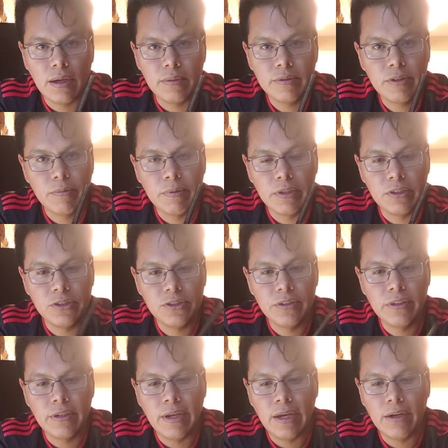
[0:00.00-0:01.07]
So when you
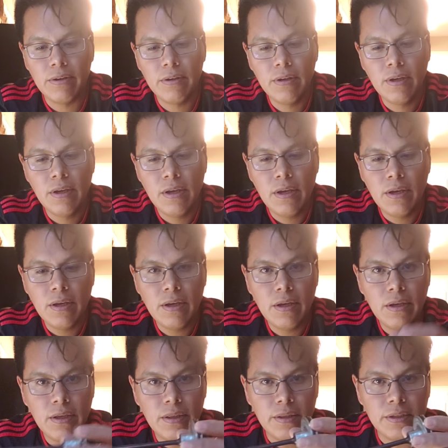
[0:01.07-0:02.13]
shoot a nail,
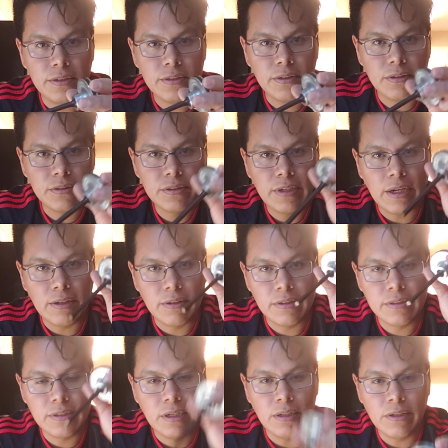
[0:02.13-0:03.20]
this goes down the
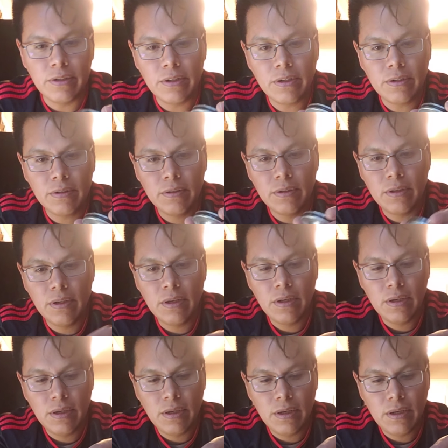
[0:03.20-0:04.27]
cylinder
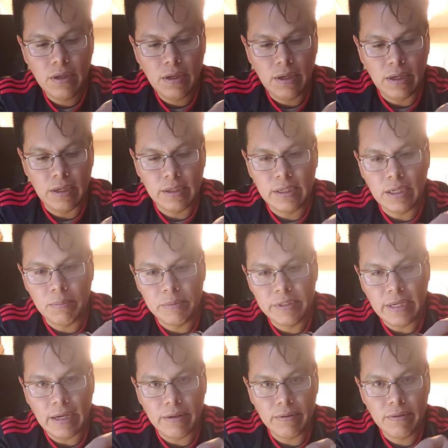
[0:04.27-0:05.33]
and comes
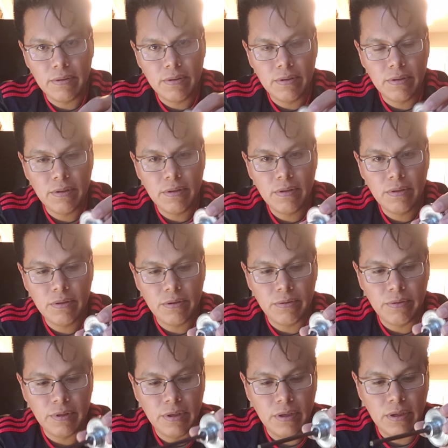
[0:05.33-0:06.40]
out
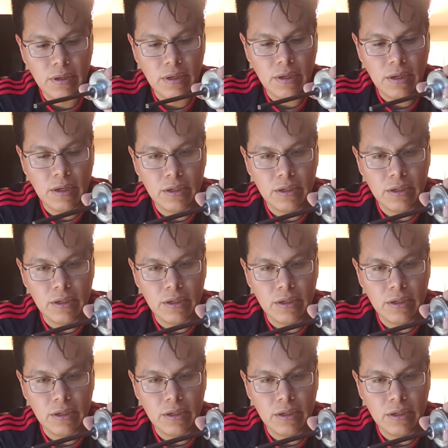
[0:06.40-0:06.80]
through the